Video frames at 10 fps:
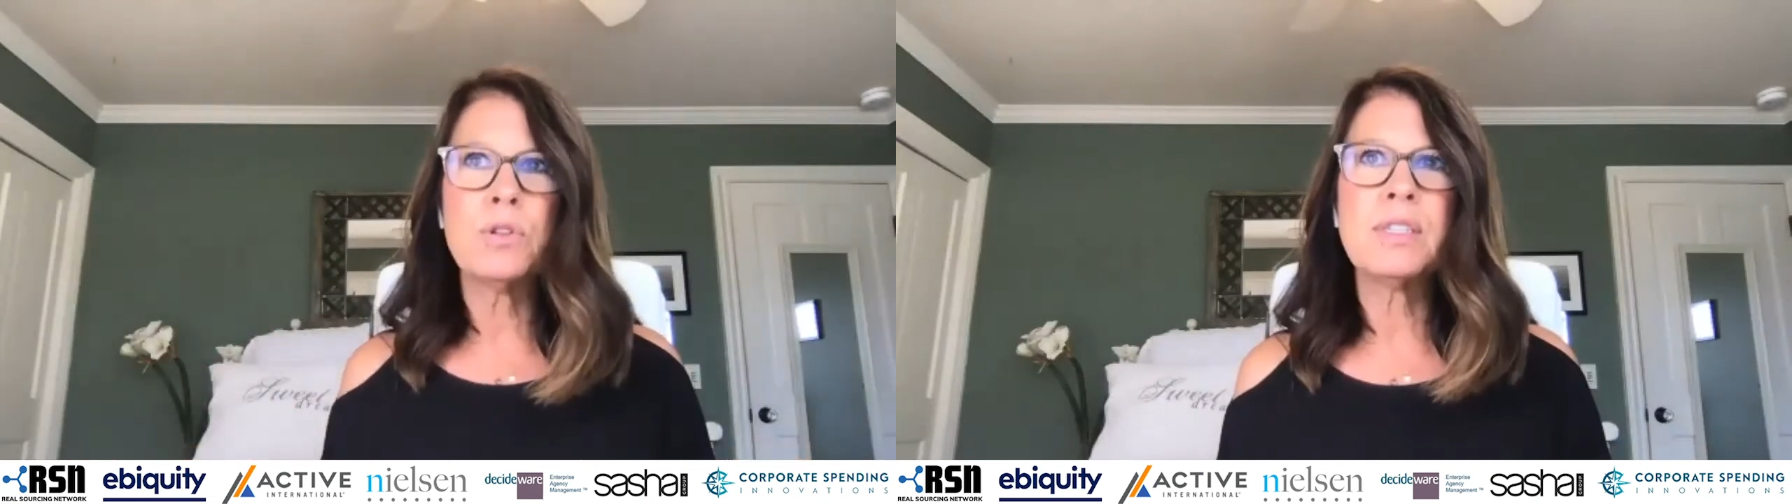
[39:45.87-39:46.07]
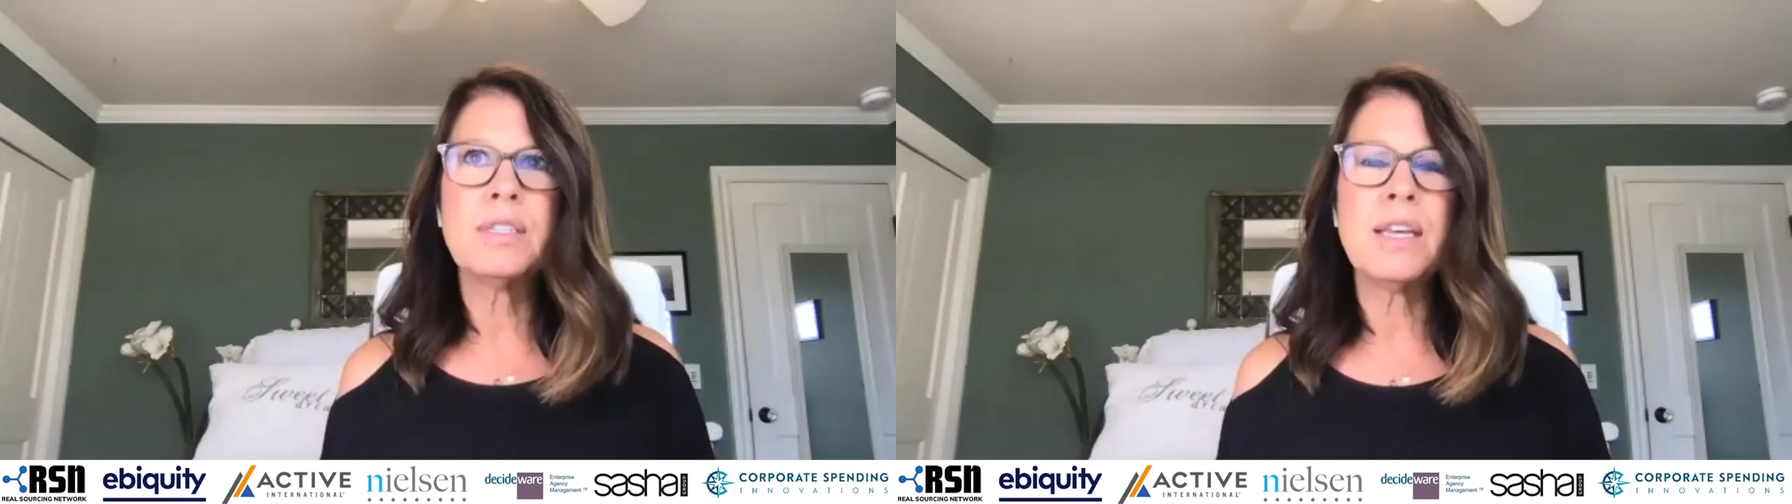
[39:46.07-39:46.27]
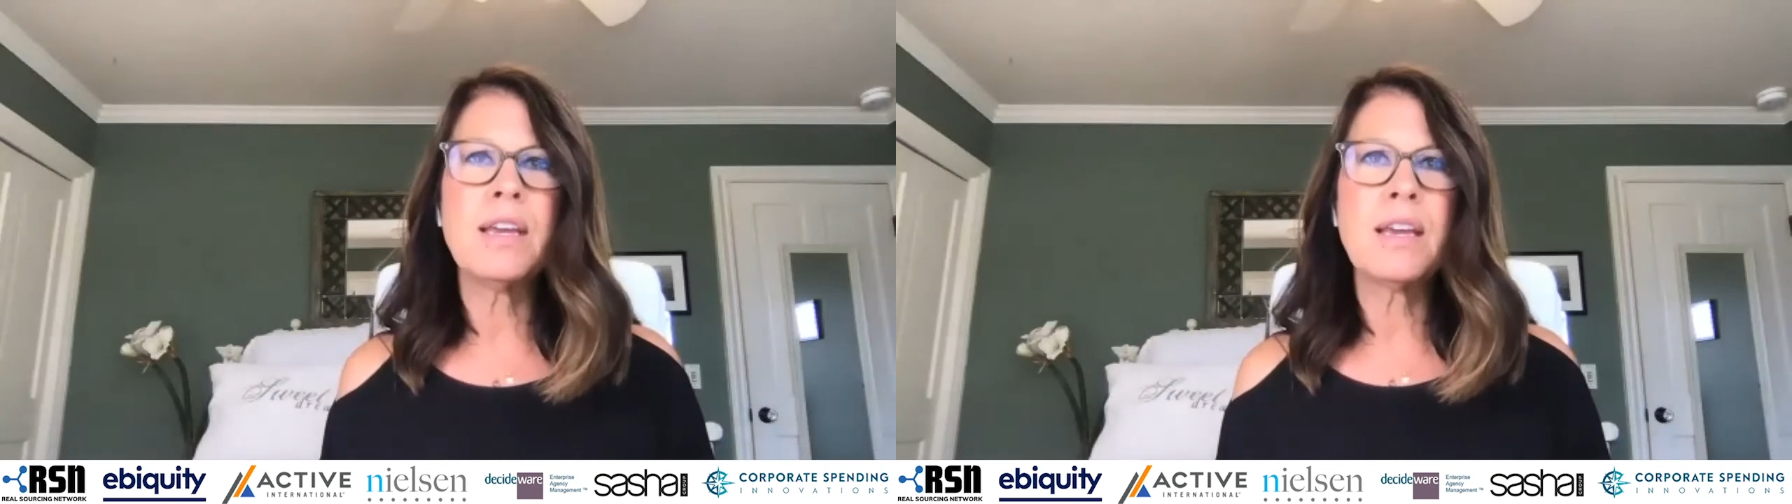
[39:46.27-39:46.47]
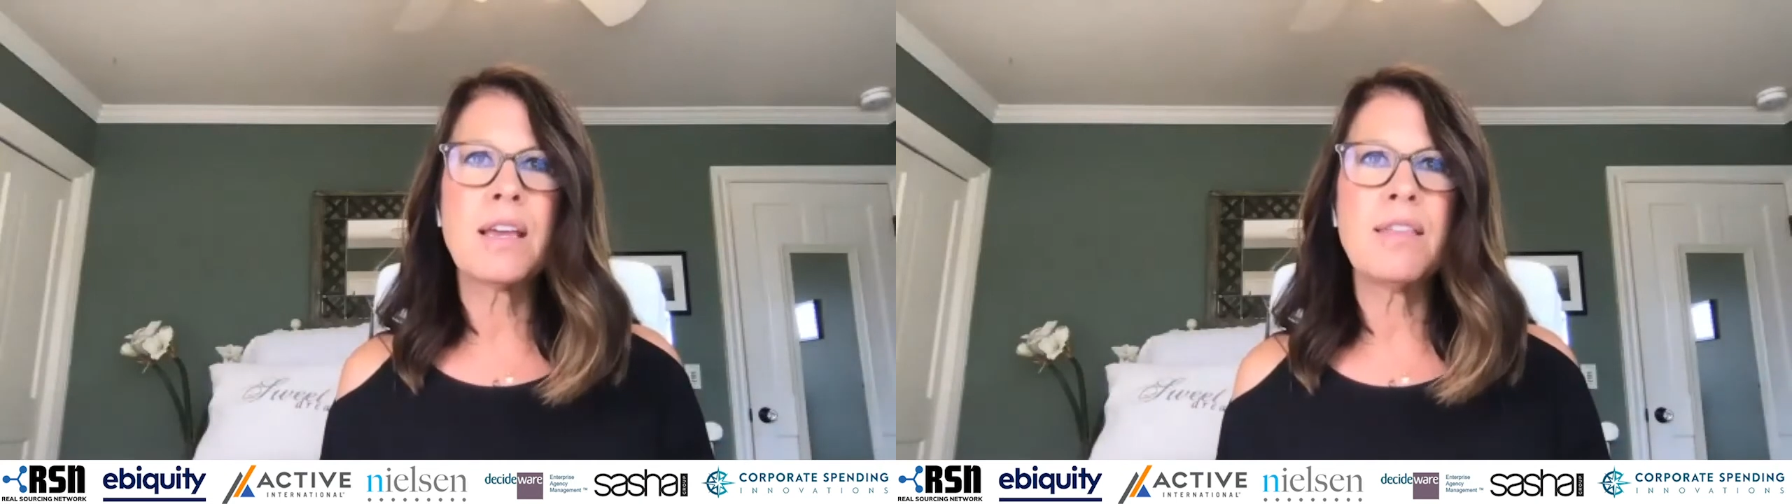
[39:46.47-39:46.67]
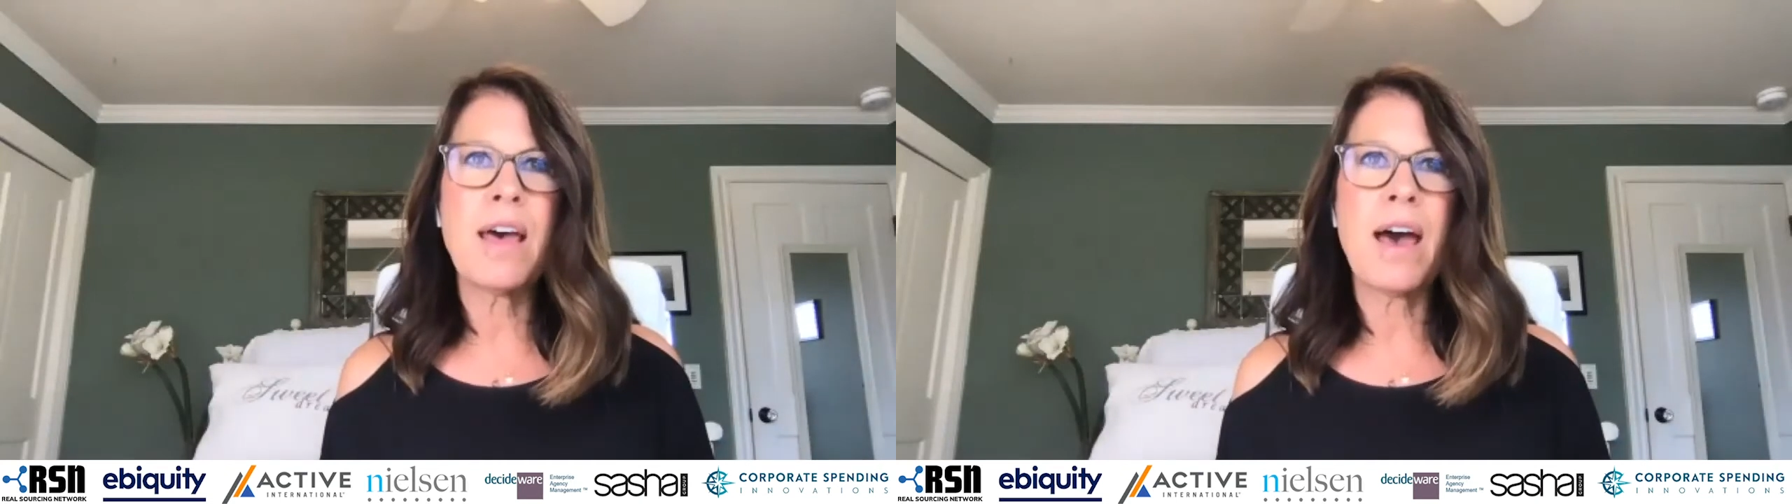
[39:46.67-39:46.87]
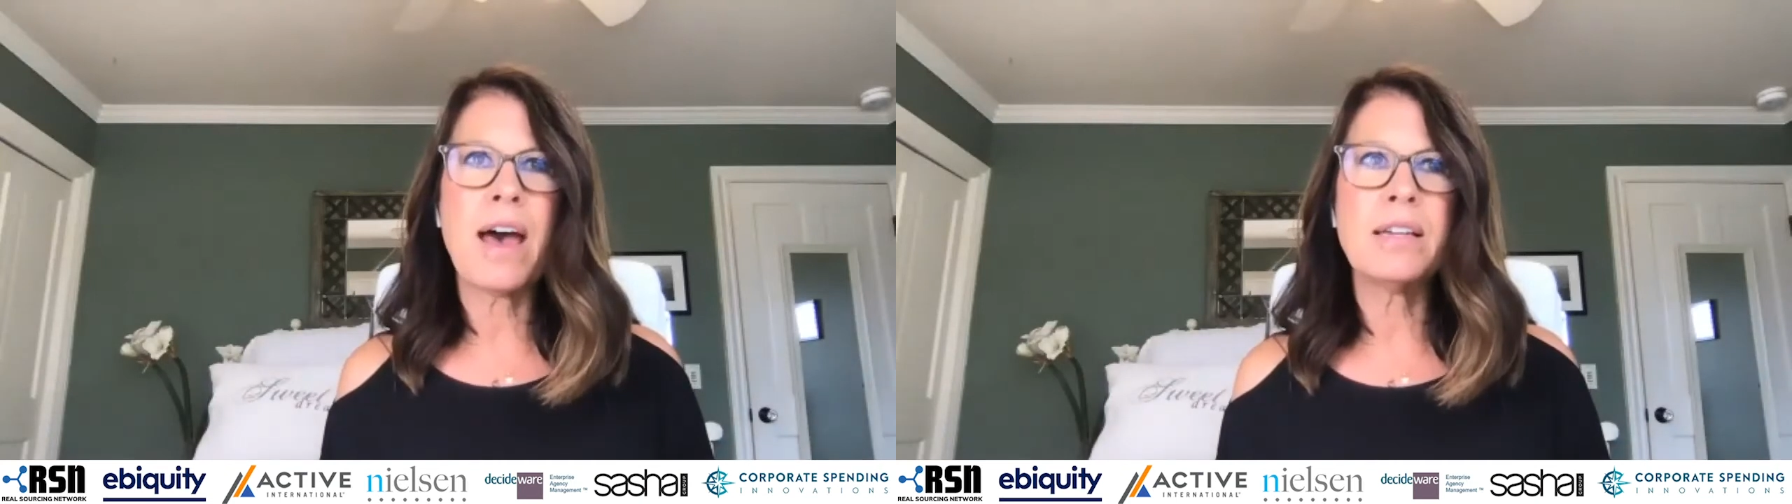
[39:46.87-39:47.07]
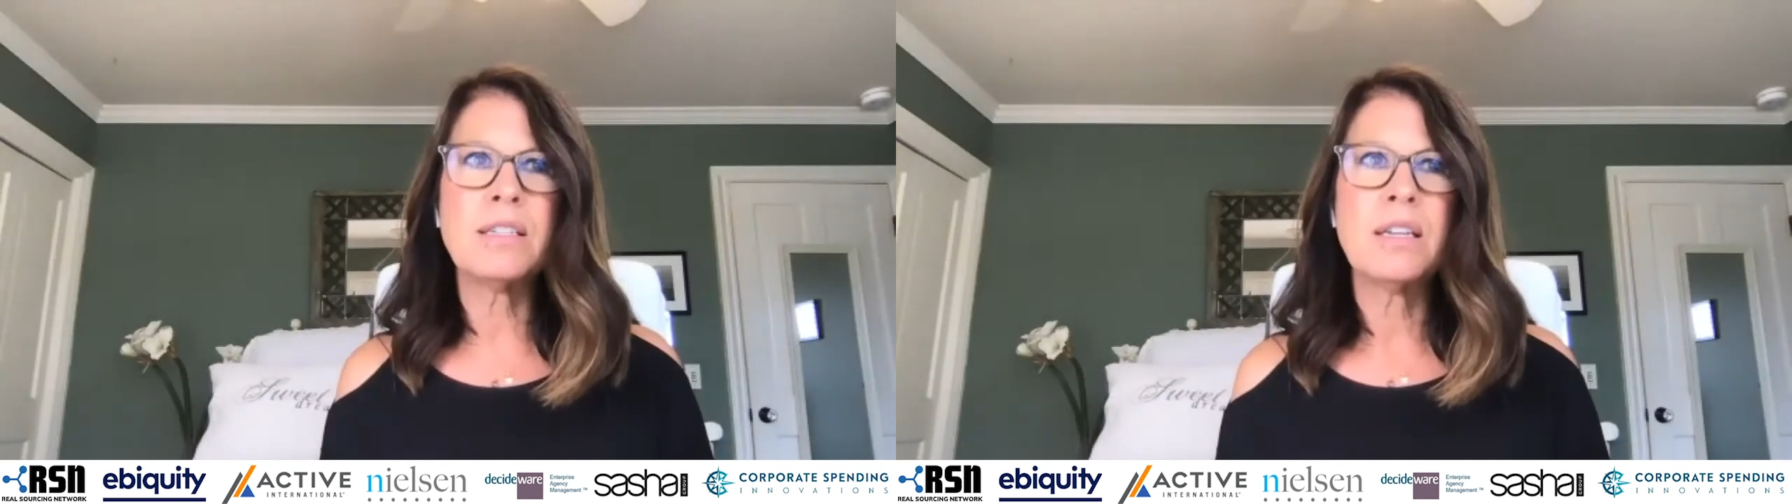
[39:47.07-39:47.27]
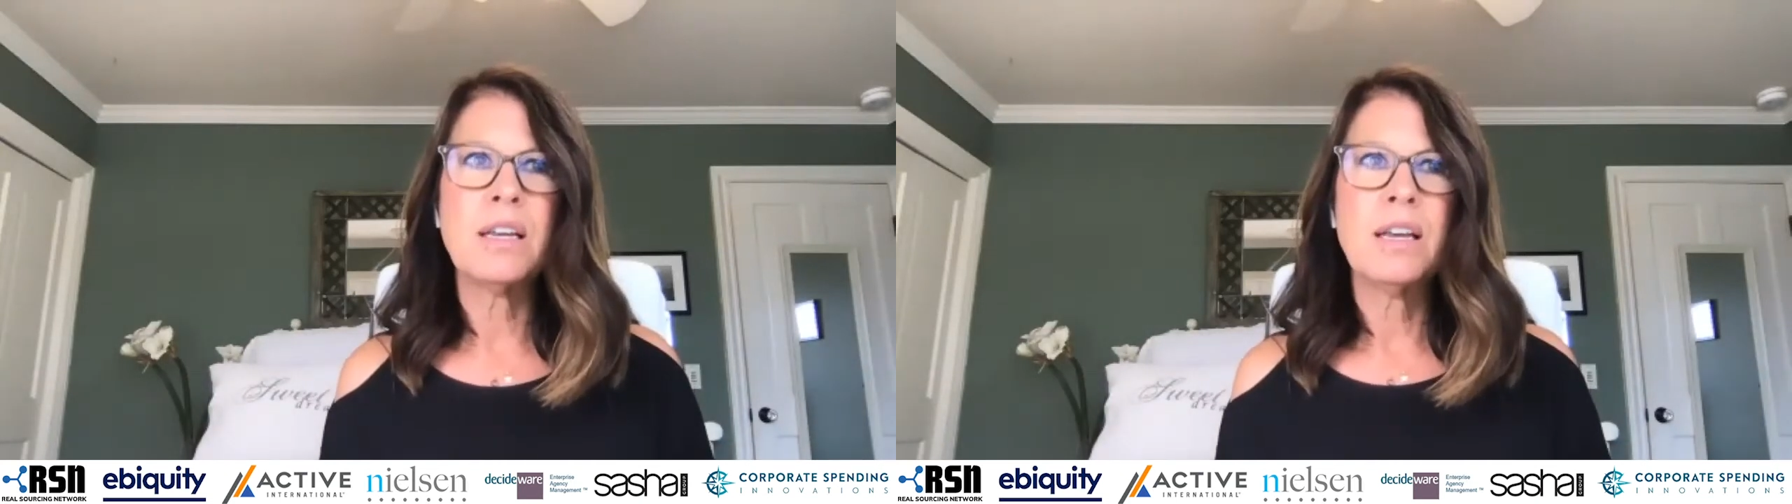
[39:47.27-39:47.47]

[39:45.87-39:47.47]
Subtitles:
seeing that